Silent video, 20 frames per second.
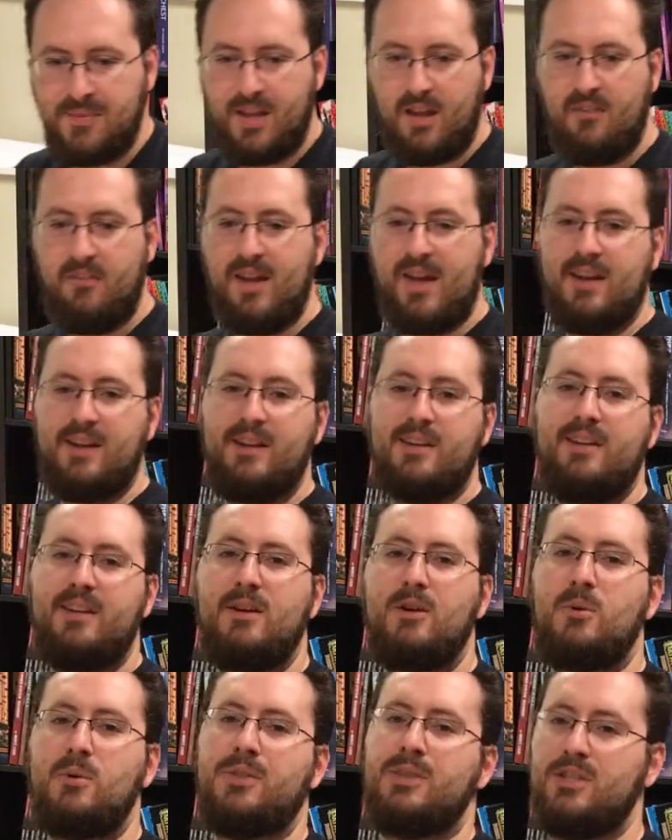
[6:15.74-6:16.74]
of how to
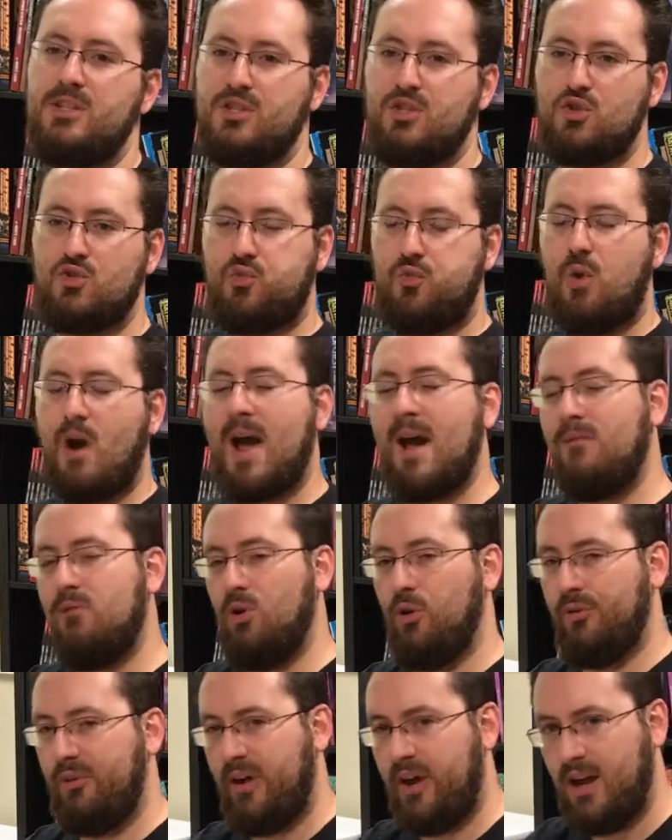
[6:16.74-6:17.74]
deal with this
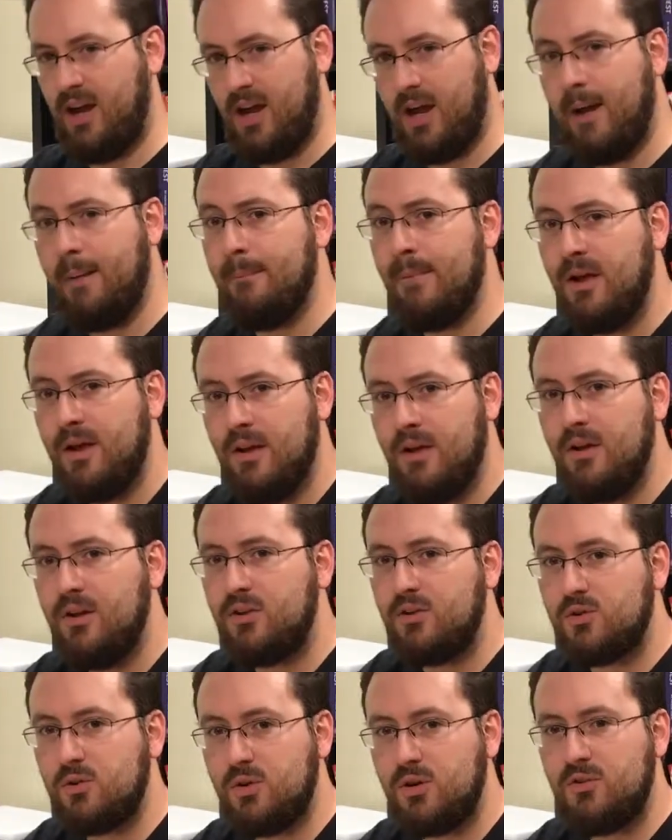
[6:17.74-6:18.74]
travel time
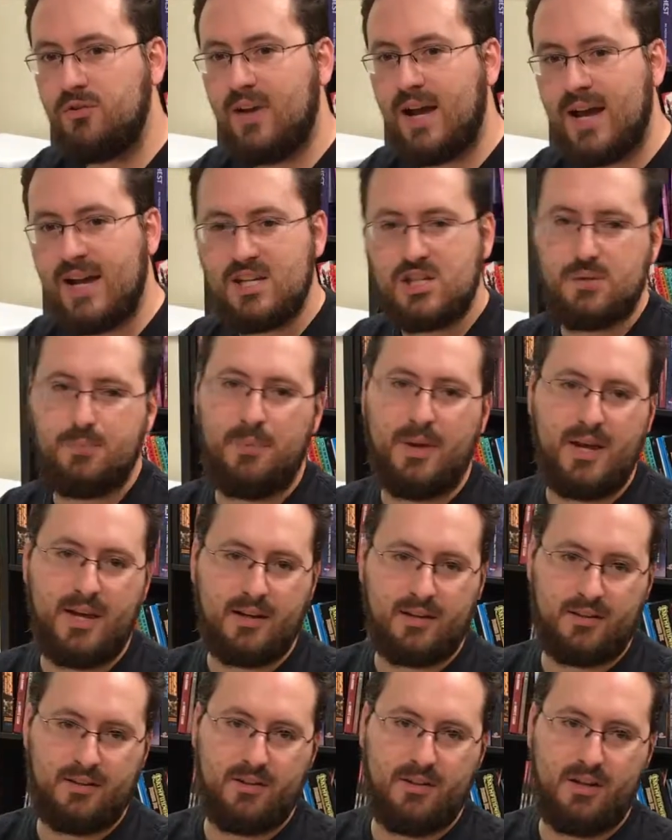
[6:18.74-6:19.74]
sort of
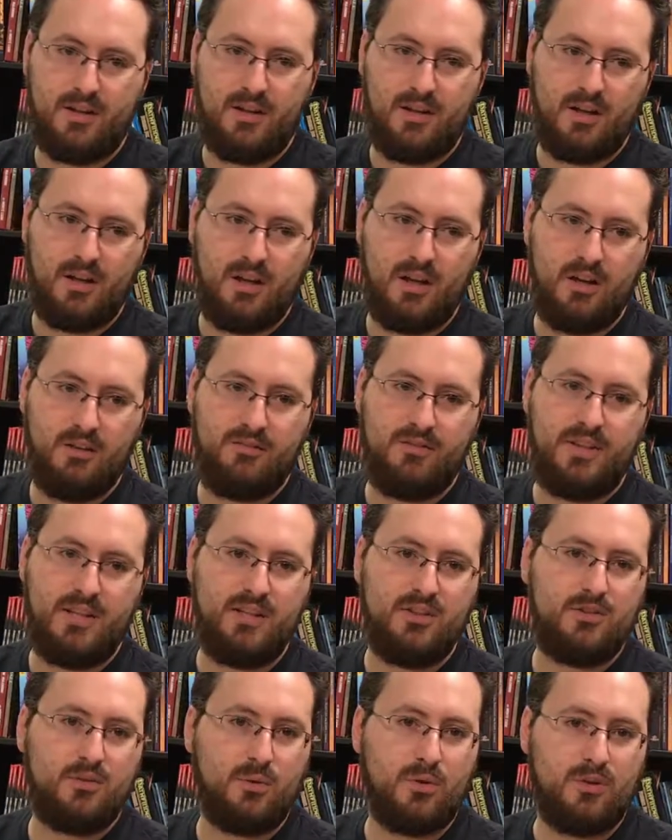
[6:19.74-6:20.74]
aspect of
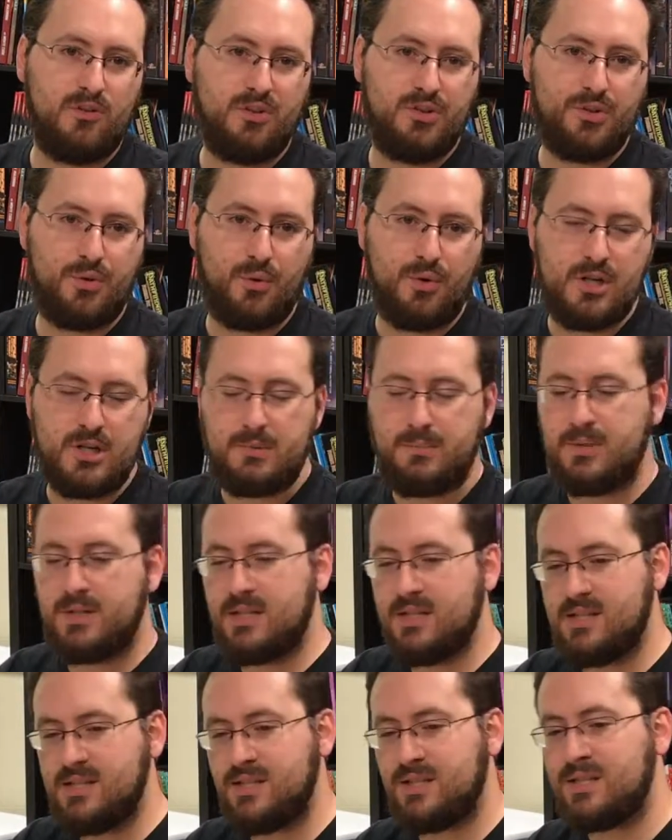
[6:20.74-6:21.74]
these sort of stories,
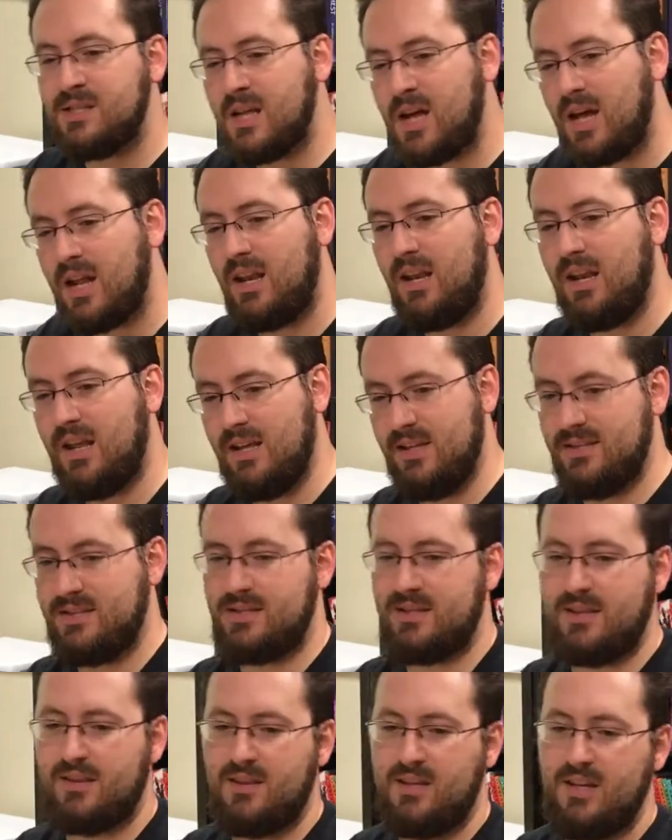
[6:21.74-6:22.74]
because it's not an
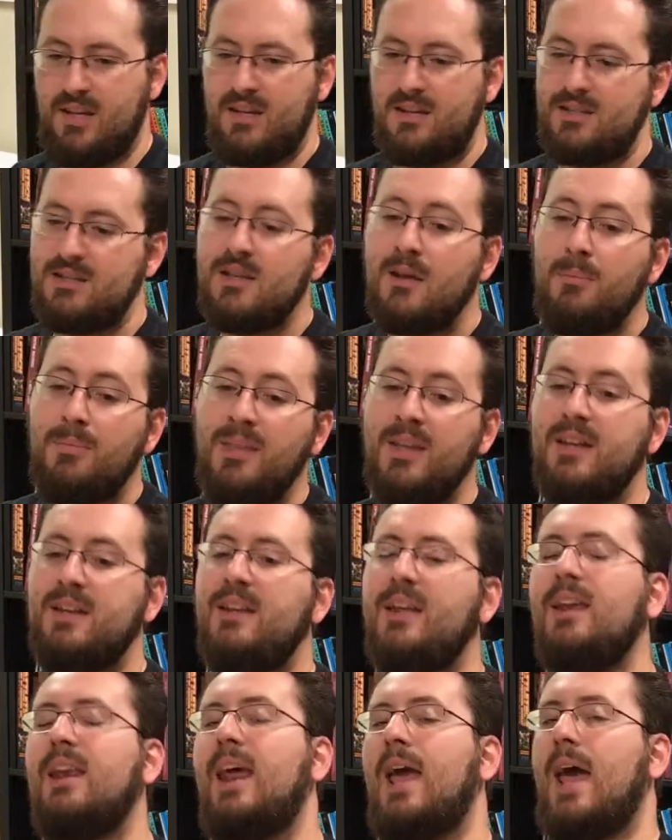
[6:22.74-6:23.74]
instant thing. Something
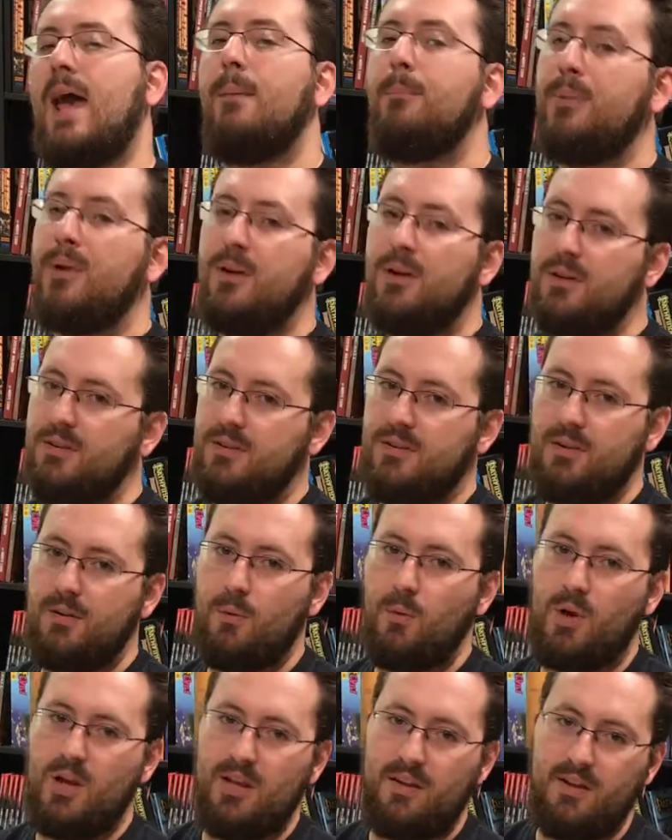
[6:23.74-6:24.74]
did happen on the
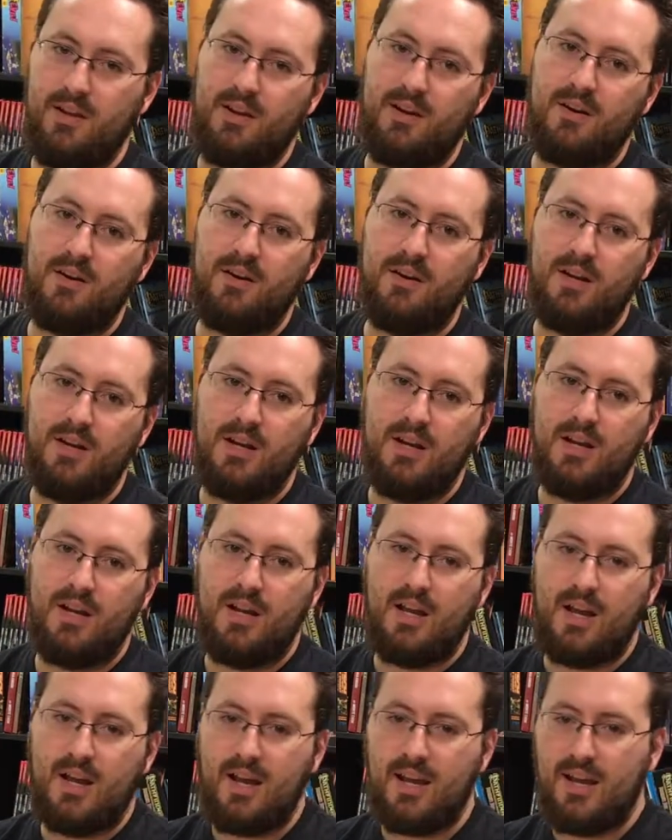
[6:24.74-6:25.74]
way there.
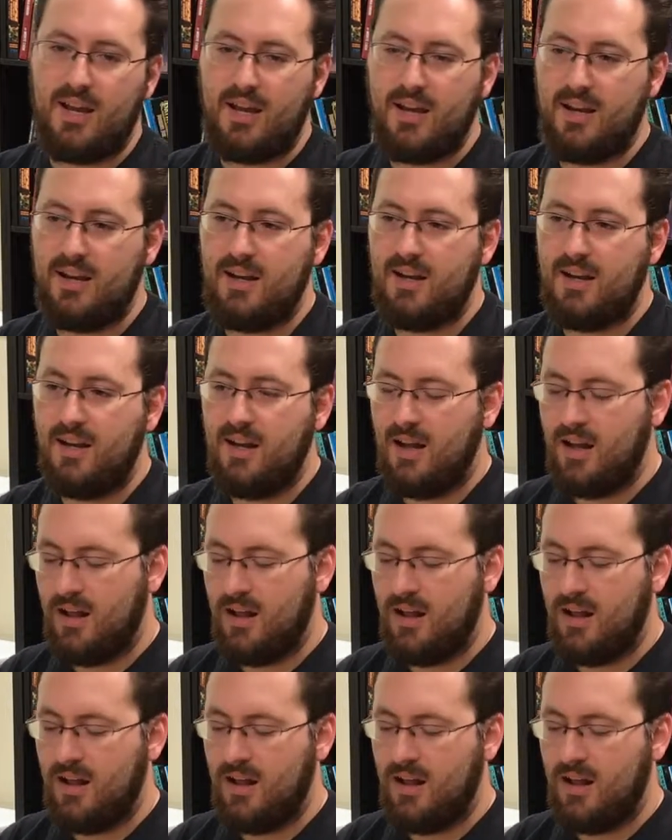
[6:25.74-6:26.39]
And